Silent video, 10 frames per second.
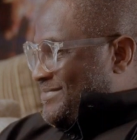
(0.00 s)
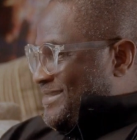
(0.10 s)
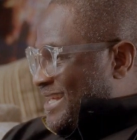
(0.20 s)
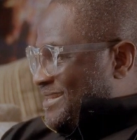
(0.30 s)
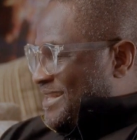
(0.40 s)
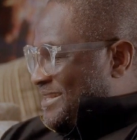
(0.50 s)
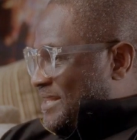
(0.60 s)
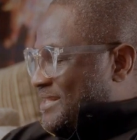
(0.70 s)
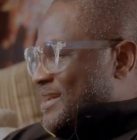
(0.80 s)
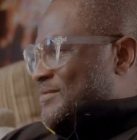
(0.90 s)

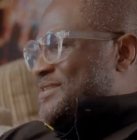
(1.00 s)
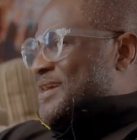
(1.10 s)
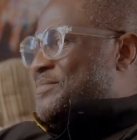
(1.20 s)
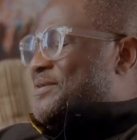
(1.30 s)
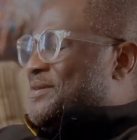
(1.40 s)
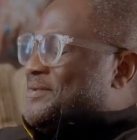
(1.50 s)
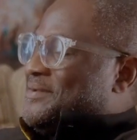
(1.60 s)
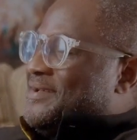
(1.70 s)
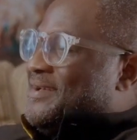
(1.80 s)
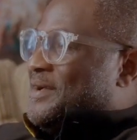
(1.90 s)
that kind of time period.
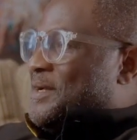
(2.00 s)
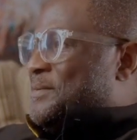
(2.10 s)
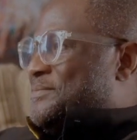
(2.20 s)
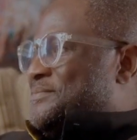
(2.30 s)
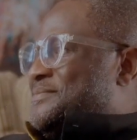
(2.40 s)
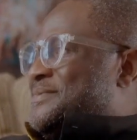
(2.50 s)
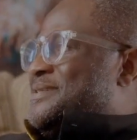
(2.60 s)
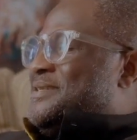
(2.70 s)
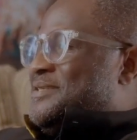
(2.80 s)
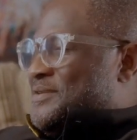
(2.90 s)

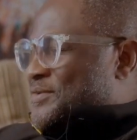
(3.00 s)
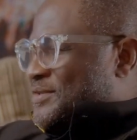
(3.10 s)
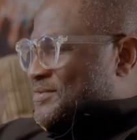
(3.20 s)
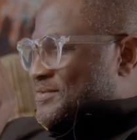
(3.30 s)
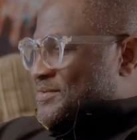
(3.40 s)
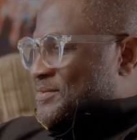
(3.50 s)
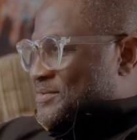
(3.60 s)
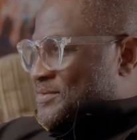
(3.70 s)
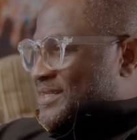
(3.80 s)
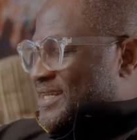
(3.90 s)
Difficult to
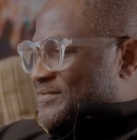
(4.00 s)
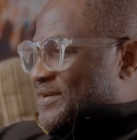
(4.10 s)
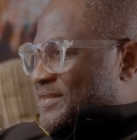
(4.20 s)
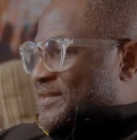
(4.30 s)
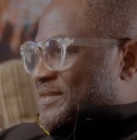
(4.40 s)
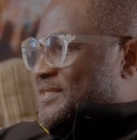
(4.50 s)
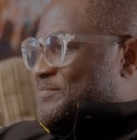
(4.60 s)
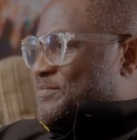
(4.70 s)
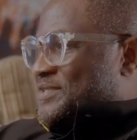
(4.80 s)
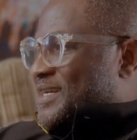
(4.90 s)
identify this
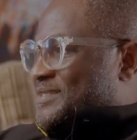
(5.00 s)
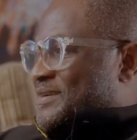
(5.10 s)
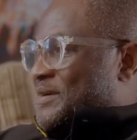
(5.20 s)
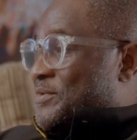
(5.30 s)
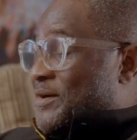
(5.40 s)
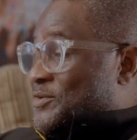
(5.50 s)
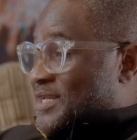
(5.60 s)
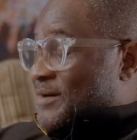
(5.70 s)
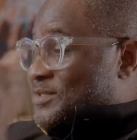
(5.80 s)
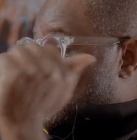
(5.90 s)
precise area, but I
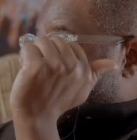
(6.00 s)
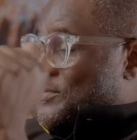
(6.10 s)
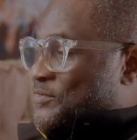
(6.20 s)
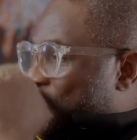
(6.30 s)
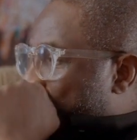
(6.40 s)
was looking through